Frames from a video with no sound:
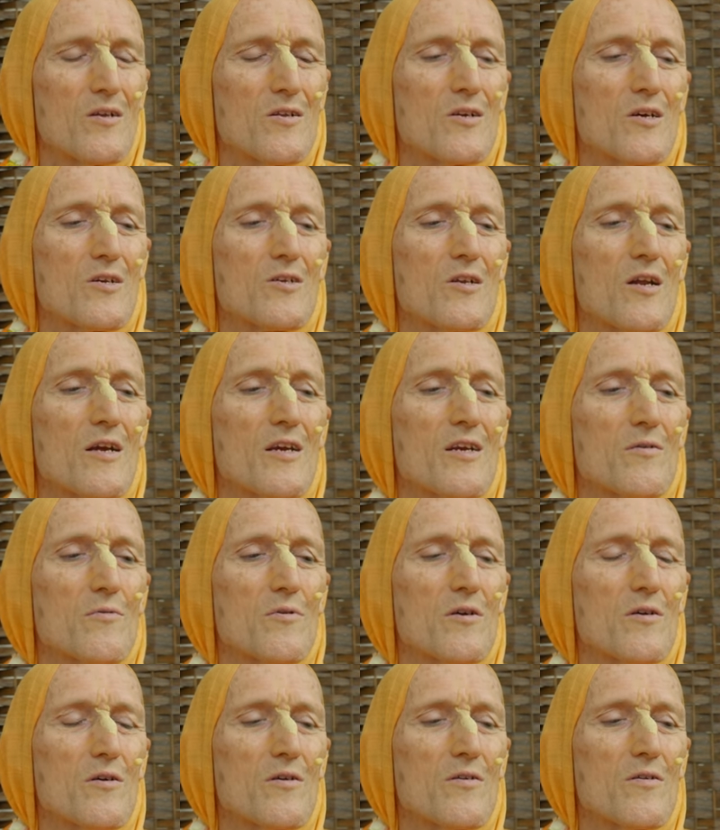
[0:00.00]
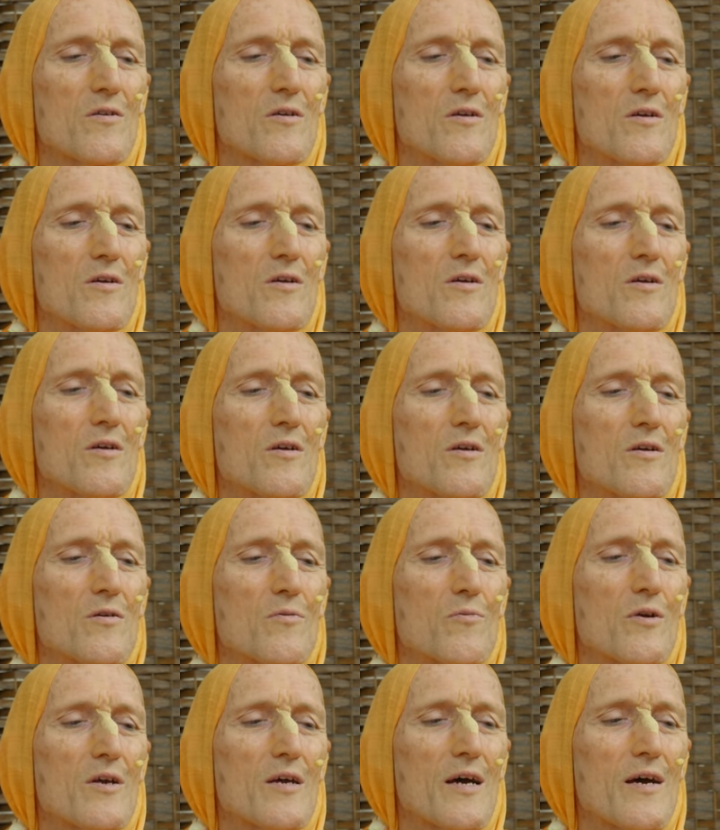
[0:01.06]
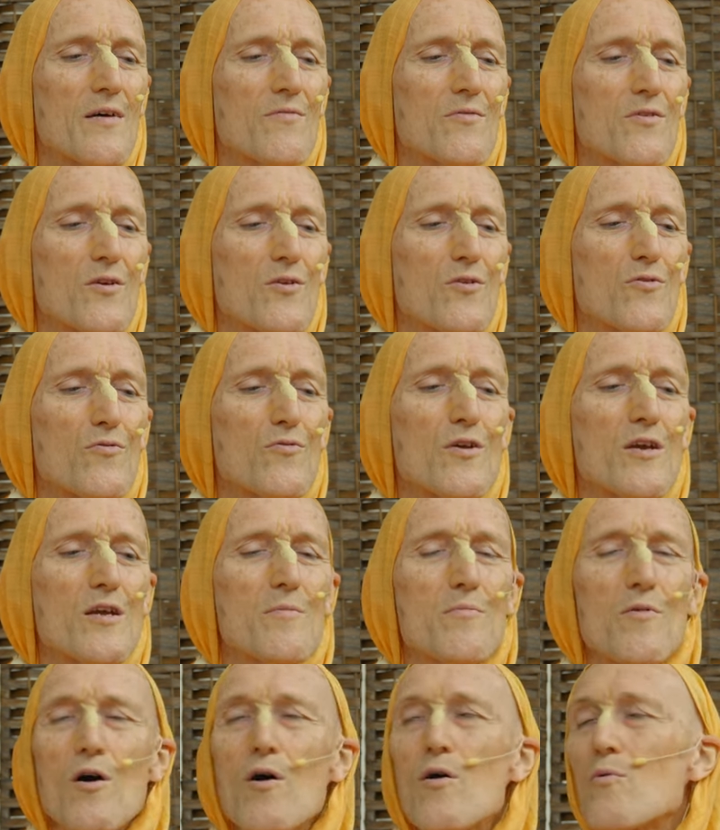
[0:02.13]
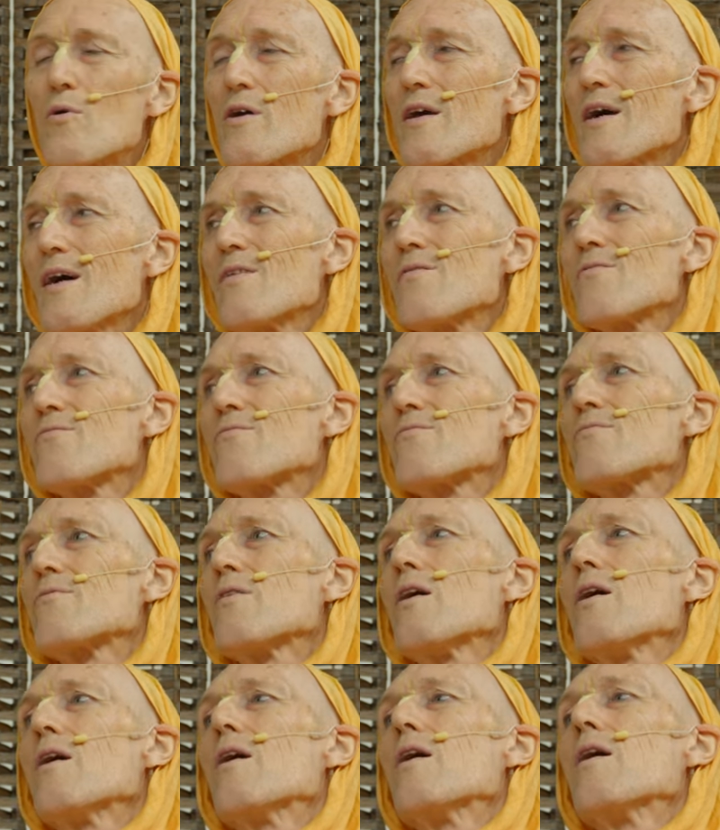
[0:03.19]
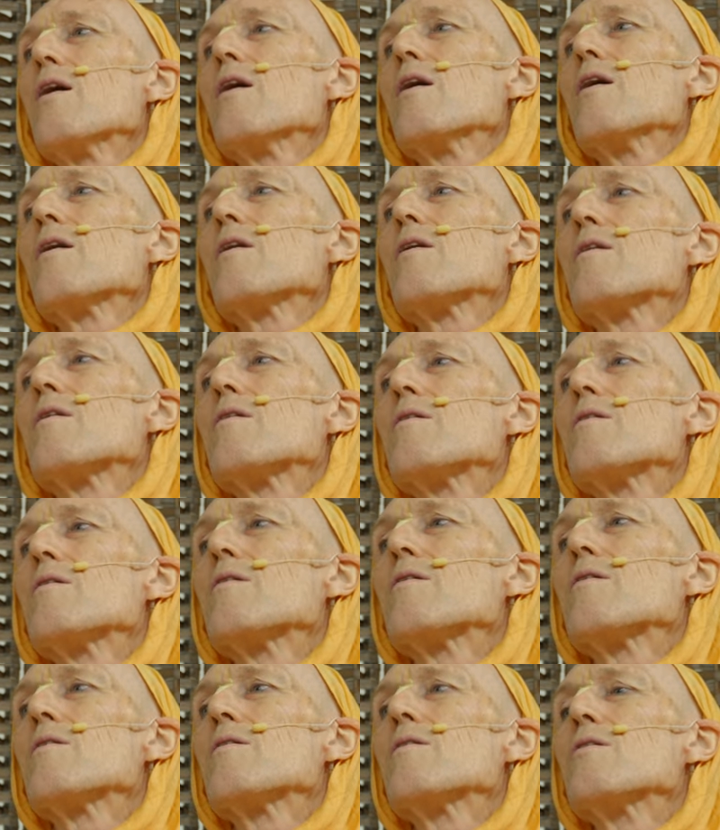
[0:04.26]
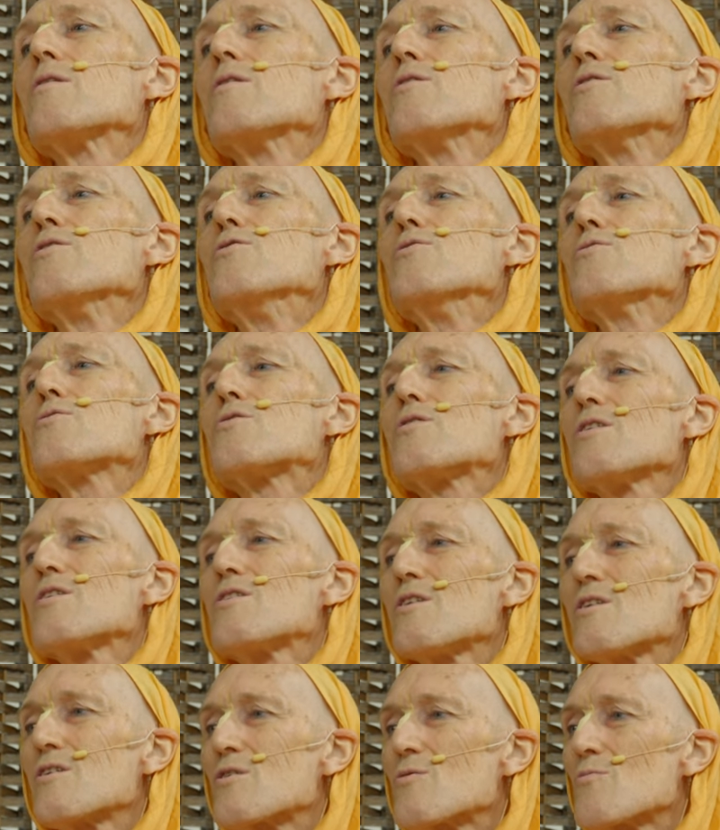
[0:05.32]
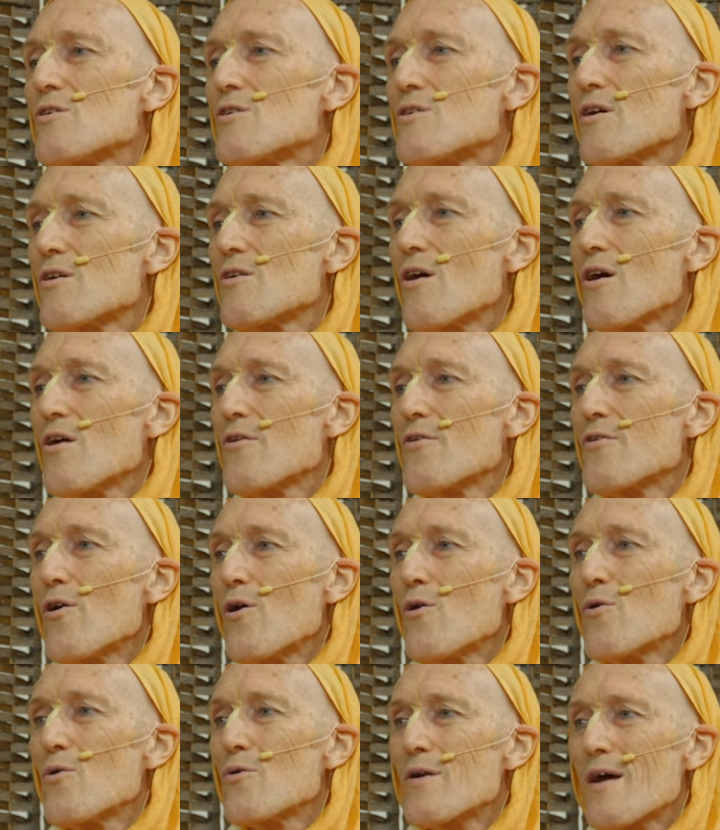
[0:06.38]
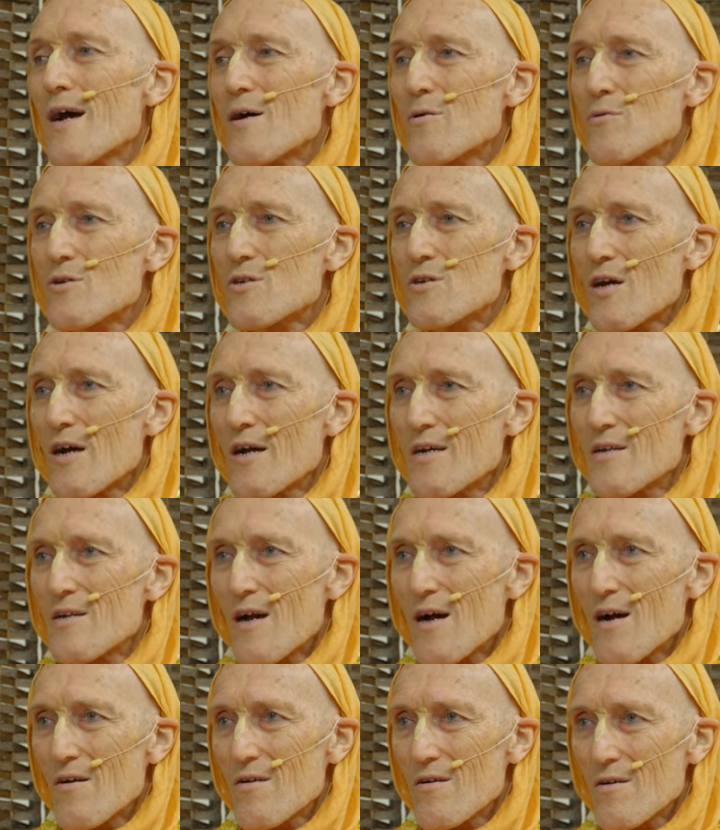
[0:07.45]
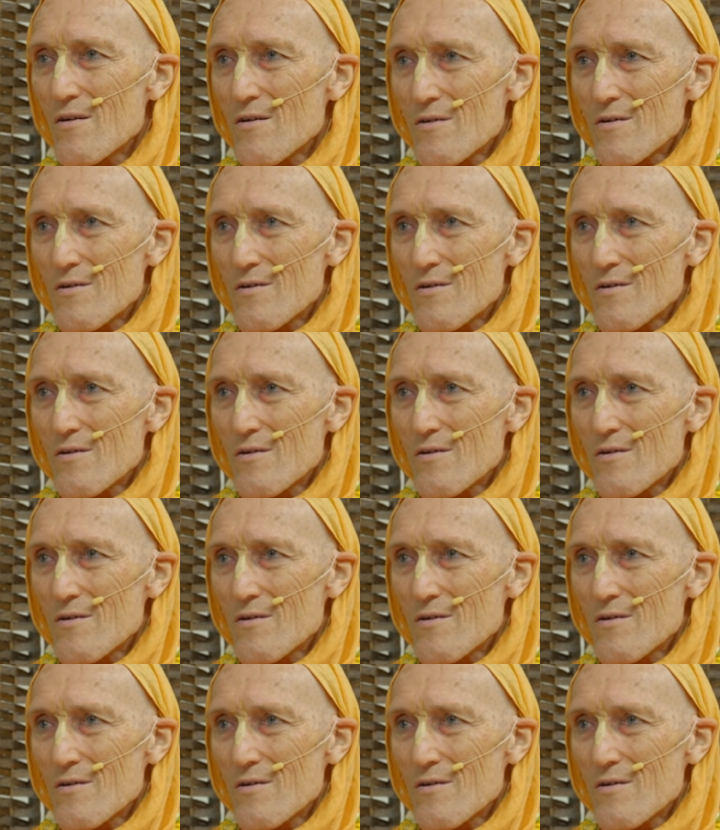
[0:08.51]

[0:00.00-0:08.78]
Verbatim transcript: Just like we have the three, or we have uh, usages which are not known outside our